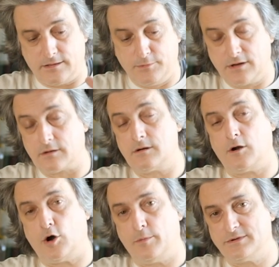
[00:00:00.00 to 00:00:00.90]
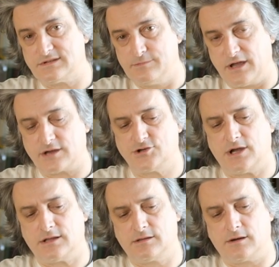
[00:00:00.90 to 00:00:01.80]
mirror, opens the back
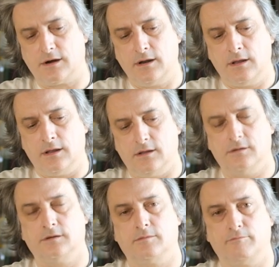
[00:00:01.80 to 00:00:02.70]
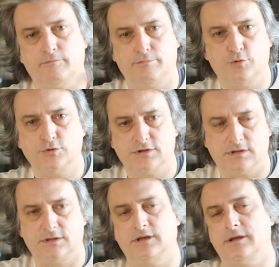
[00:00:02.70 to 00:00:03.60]
shutter, put
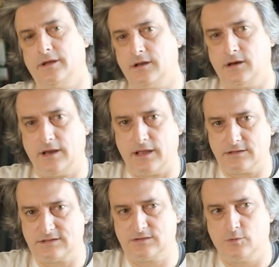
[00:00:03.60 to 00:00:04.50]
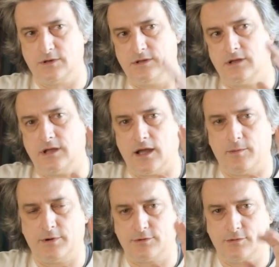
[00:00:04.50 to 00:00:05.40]
the lens with the
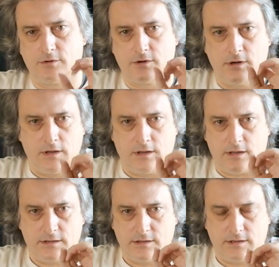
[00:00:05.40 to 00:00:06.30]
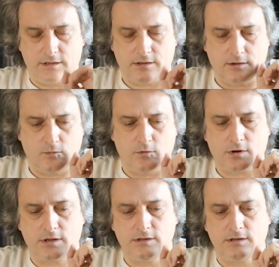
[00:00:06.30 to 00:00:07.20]
aperture and the
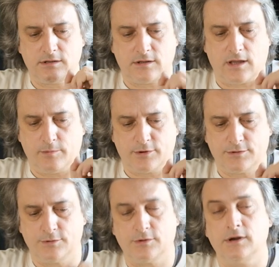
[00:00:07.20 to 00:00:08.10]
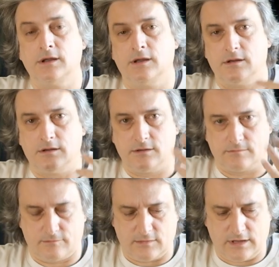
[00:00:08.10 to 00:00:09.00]
working aperture,
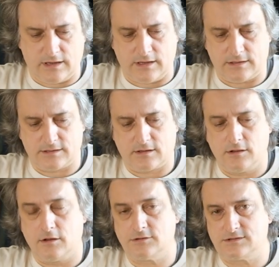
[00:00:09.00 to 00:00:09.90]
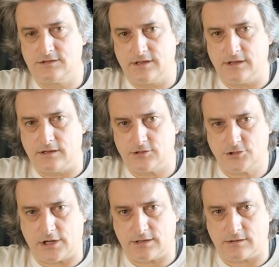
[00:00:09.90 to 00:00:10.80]
and close the
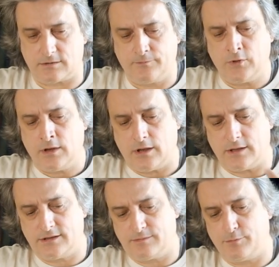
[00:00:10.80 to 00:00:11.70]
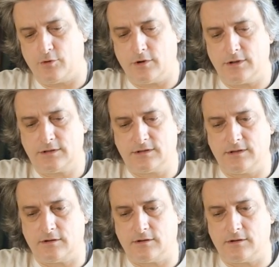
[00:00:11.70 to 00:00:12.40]
shutter. At that point, the